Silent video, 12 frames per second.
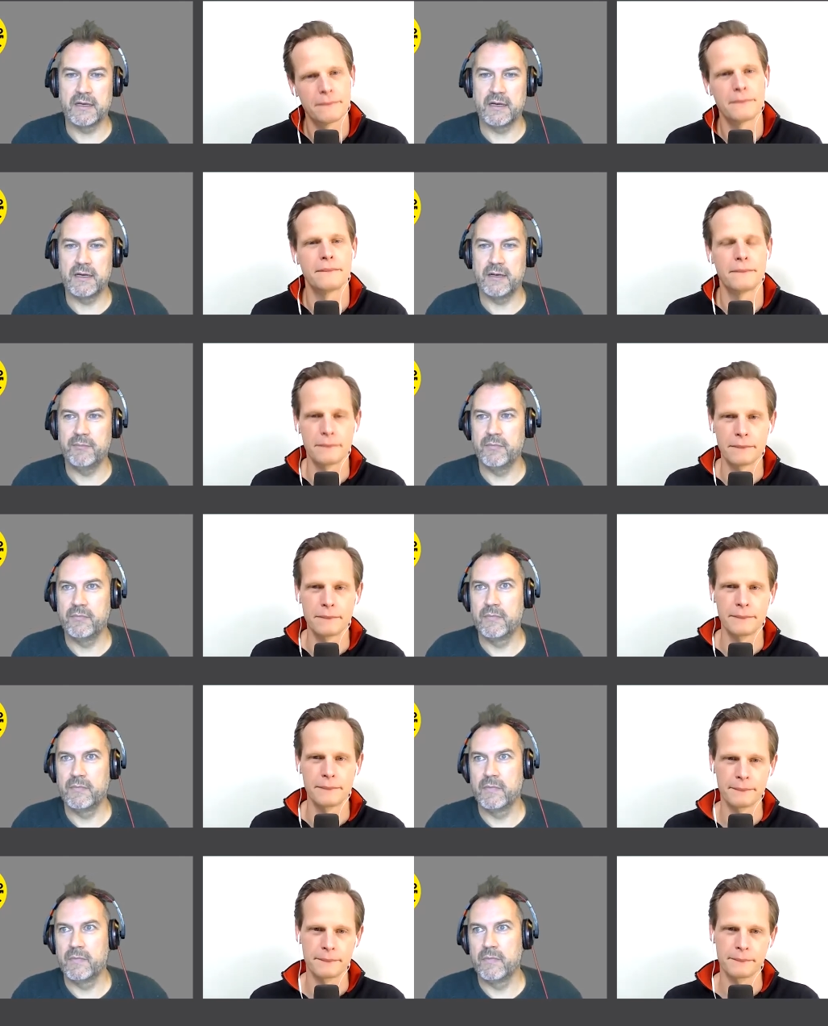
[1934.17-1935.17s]
Speaker 1: Um,
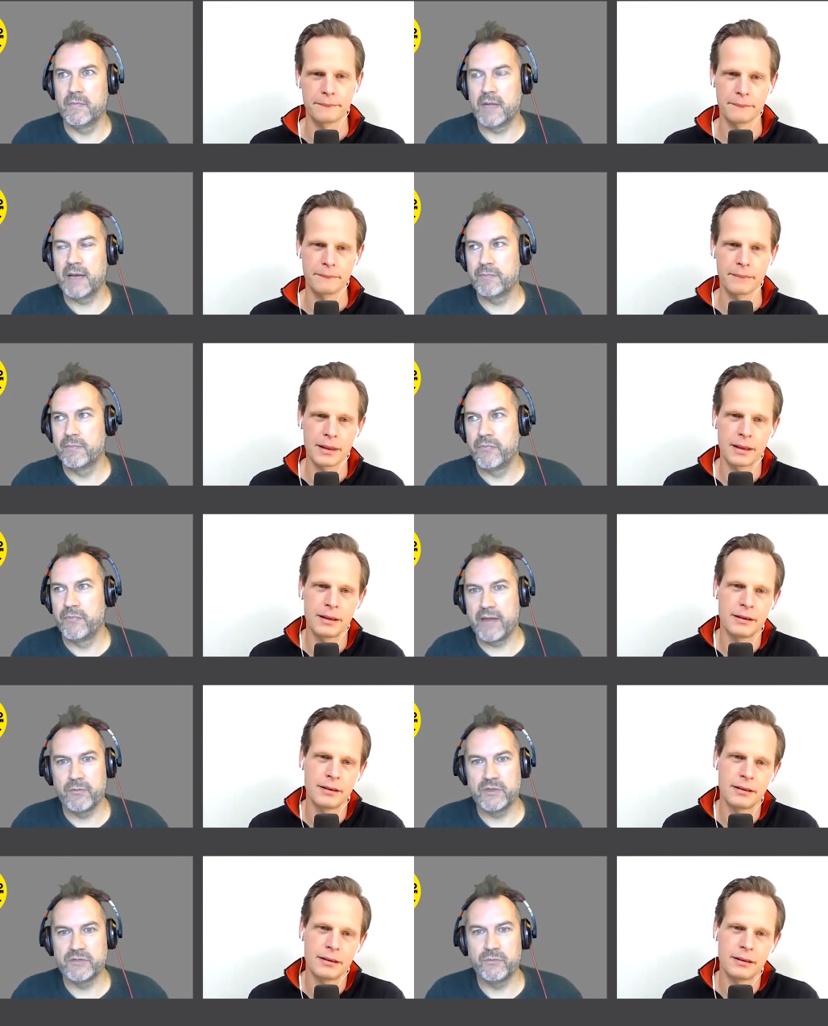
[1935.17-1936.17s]
my
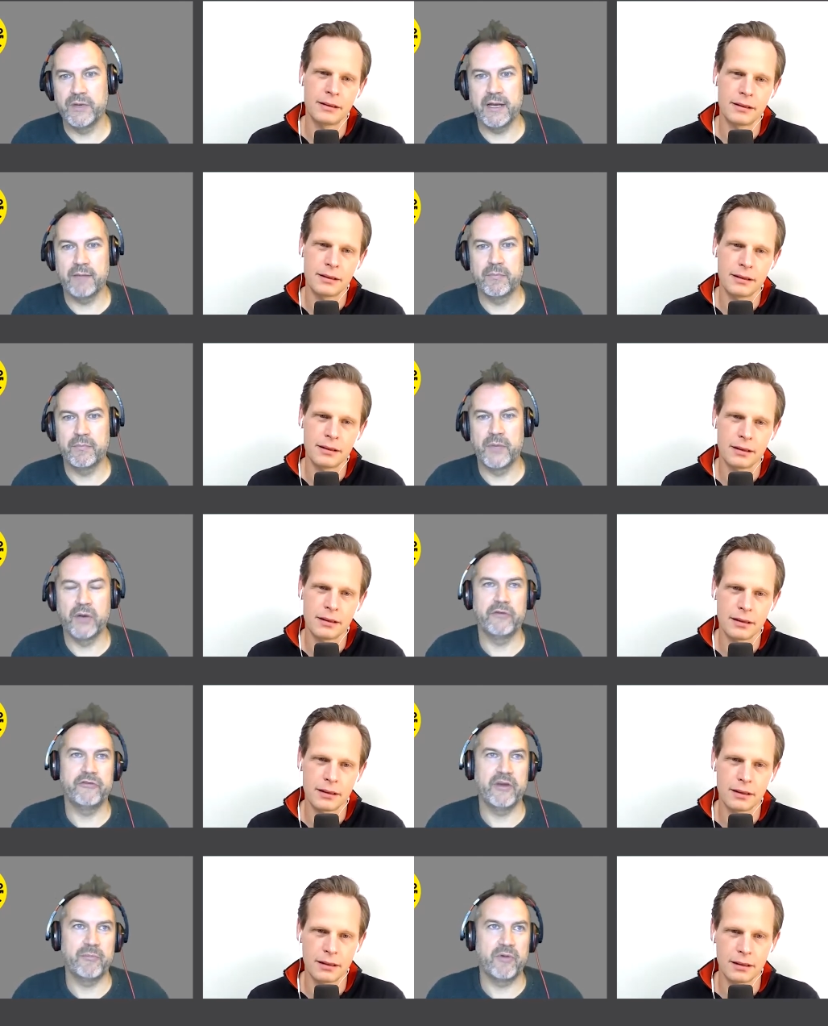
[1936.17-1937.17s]
brother was winning
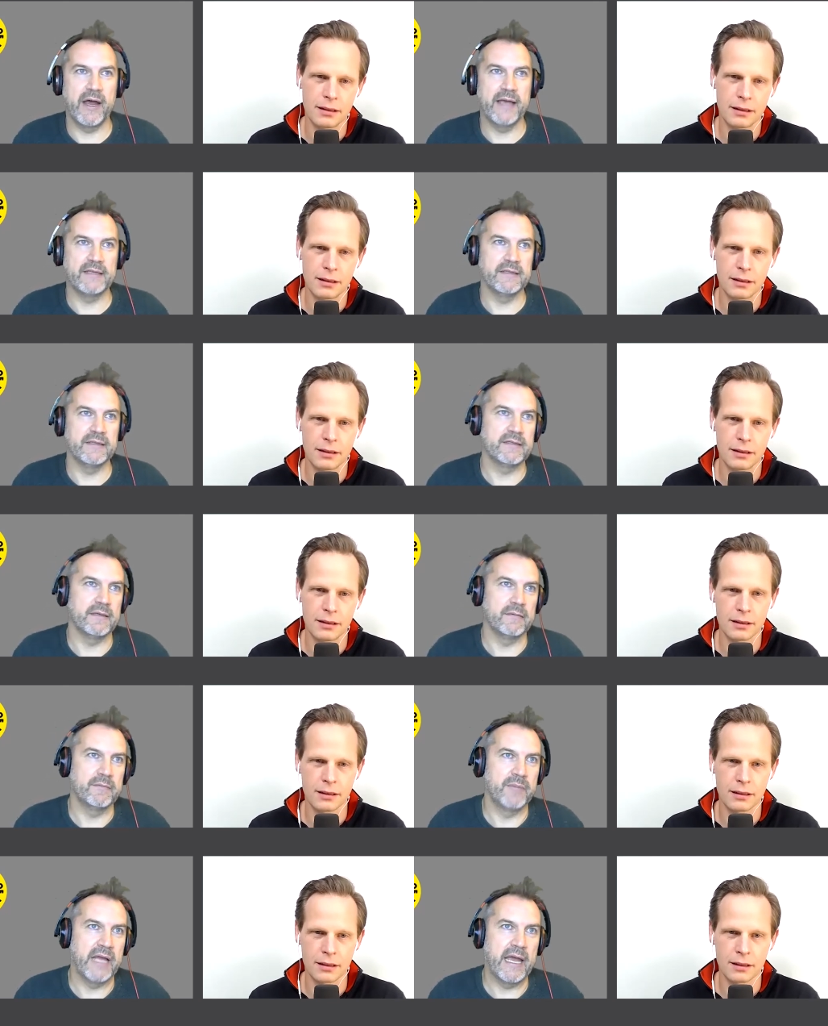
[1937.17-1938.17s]
poetry prizes
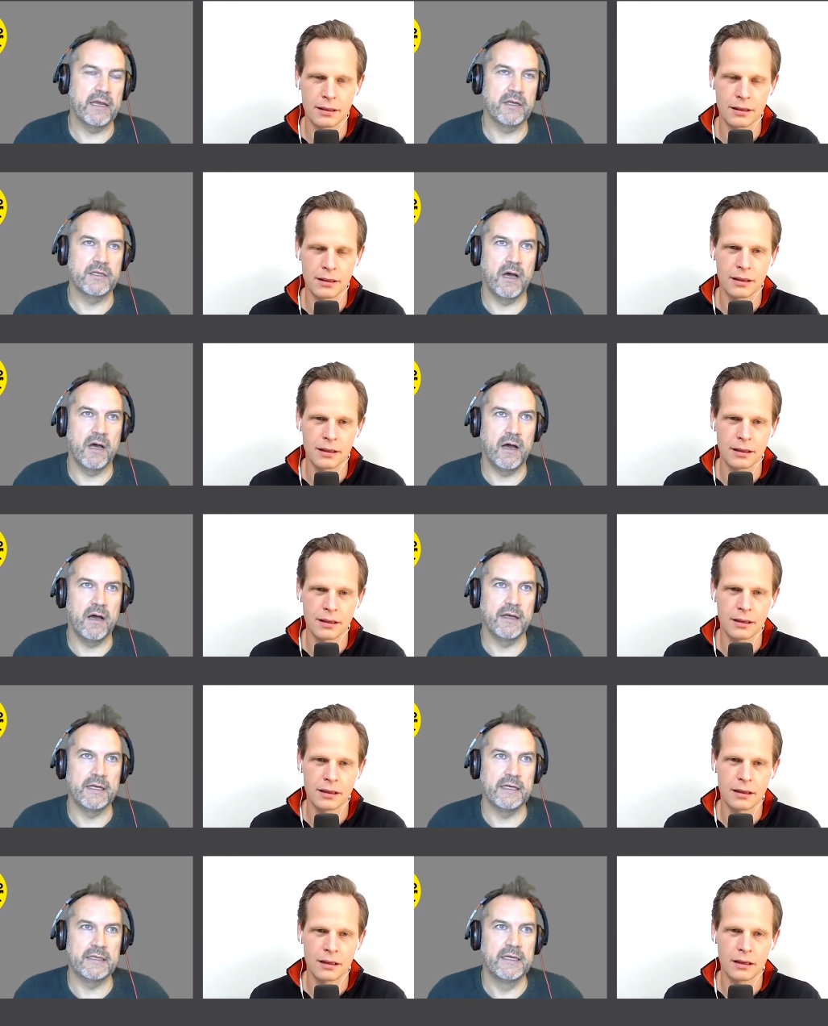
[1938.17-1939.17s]
and playing guitar.
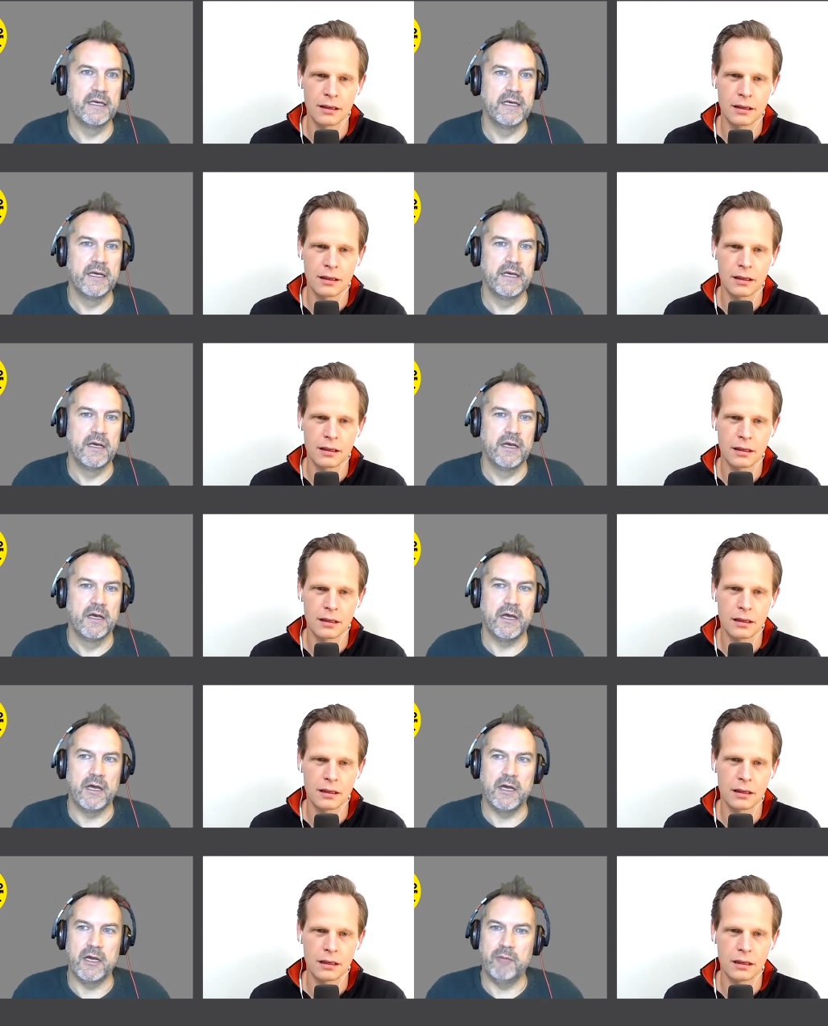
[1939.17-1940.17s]
And
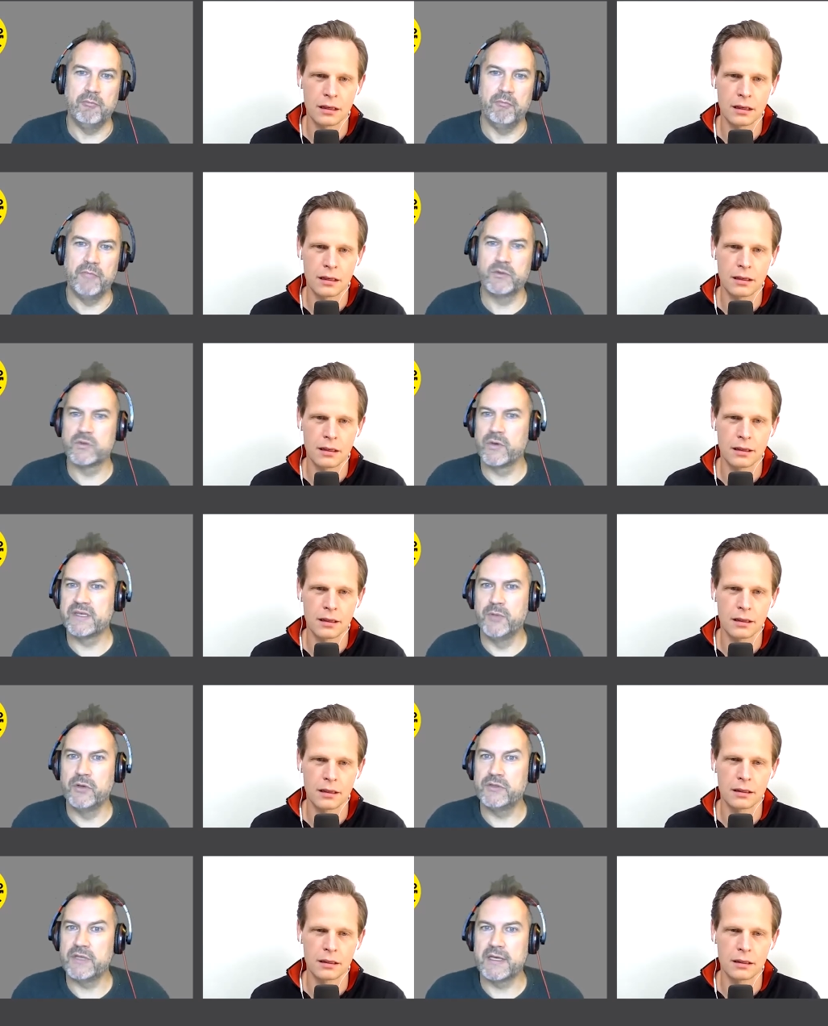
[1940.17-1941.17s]
um, there was always
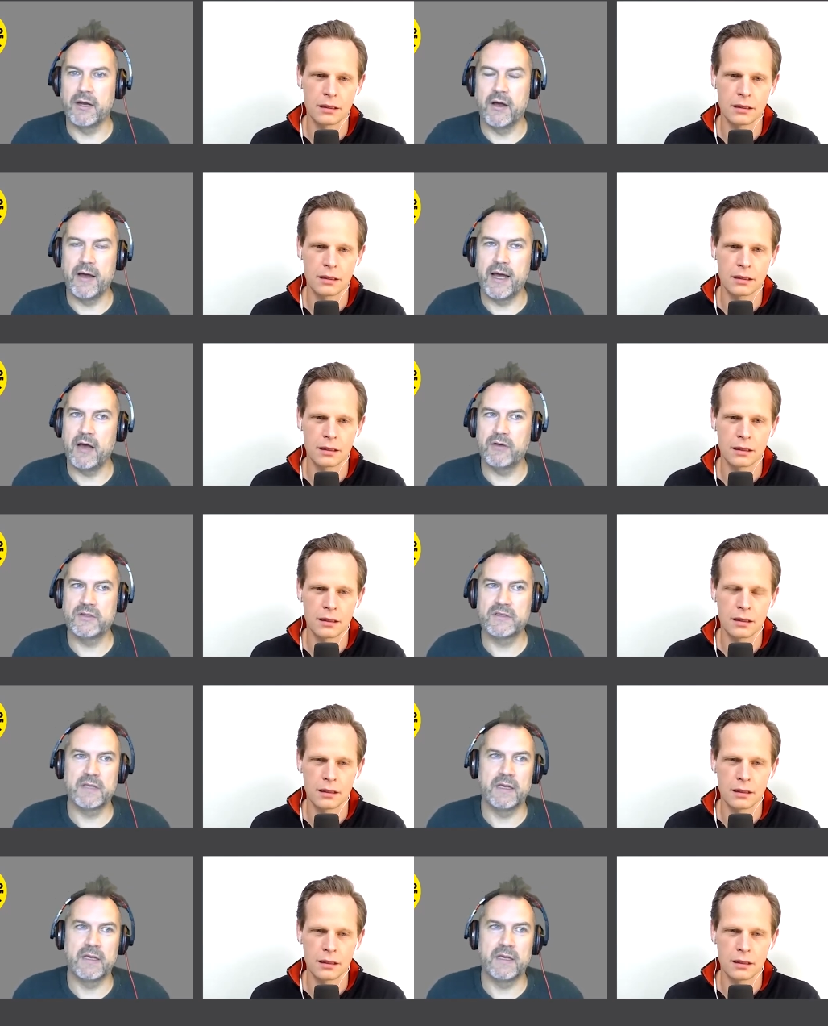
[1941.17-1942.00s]
music in our house.